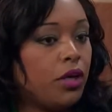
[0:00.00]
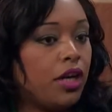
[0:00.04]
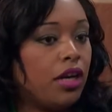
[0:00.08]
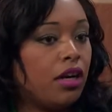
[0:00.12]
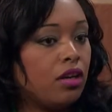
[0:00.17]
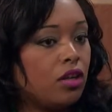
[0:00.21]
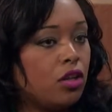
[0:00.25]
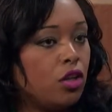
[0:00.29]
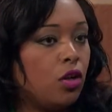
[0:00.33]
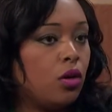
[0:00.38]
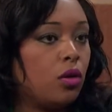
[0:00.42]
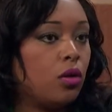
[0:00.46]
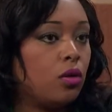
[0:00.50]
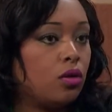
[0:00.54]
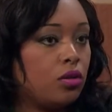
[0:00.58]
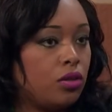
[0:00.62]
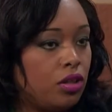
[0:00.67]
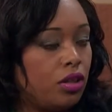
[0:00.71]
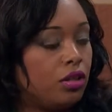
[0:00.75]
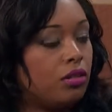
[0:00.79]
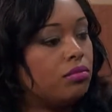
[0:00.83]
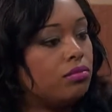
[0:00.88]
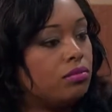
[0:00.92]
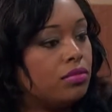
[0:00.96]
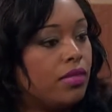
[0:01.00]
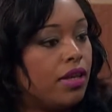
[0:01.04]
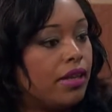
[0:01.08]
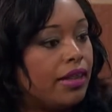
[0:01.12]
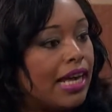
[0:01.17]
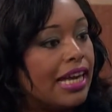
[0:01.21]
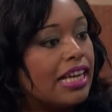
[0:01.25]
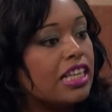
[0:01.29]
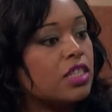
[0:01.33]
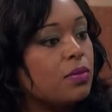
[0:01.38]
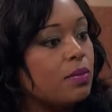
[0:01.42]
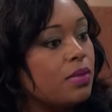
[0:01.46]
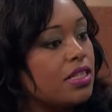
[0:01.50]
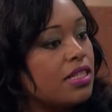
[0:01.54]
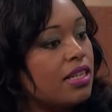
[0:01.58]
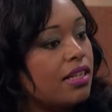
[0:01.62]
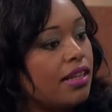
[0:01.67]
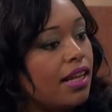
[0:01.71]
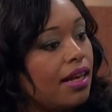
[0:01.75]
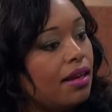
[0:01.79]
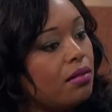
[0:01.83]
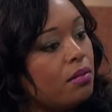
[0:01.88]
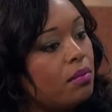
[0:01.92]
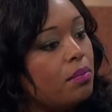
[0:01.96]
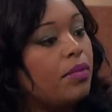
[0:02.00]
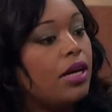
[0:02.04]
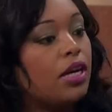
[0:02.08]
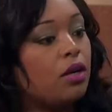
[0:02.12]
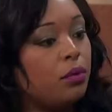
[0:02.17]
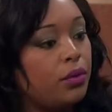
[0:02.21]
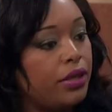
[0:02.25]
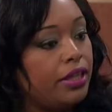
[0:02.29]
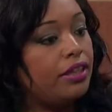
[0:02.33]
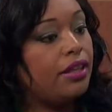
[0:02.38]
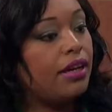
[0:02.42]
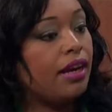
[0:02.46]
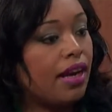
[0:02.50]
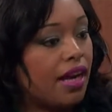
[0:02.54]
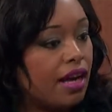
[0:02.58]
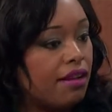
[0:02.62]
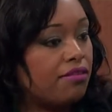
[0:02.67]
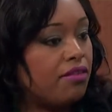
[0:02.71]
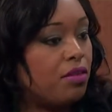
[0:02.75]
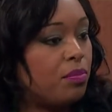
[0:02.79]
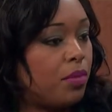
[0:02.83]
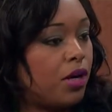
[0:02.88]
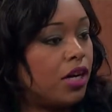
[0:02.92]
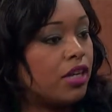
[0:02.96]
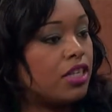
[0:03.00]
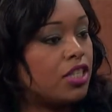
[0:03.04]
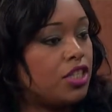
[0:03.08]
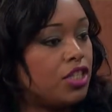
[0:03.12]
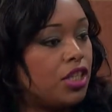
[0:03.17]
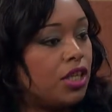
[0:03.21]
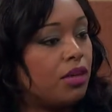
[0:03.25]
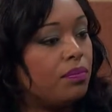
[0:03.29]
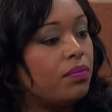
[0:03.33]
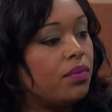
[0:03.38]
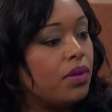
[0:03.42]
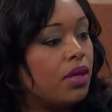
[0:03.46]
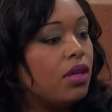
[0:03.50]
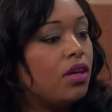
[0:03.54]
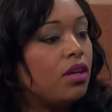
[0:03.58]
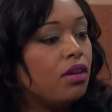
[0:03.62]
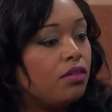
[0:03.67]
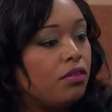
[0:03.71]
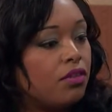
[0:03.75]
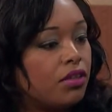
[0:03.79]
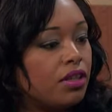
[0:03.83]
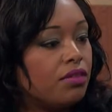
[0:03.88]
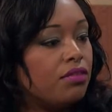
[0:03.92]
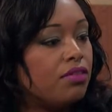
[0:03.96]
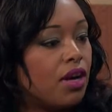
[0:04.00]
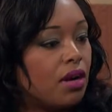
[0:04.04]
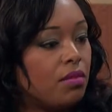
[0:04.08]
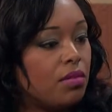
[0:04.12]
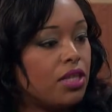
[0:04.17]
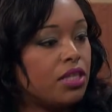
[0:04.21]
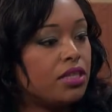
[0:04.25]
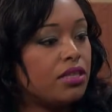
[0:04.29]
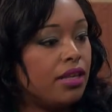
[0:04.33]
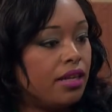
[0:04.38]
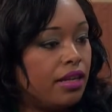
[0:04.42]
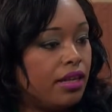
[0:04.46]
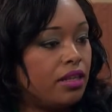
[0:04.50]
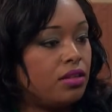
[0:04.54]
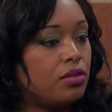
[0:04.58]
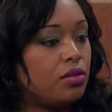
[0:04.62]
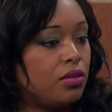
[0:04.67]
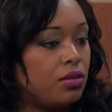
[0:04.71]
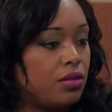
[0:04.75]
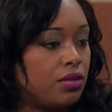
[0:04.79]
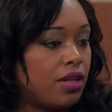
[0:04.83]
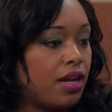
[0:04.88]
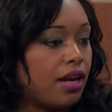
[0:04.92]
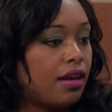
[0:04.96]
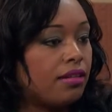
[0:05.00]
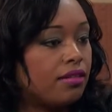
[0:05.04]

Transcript: We are the experts in that, but we have a partnership for the families that need to do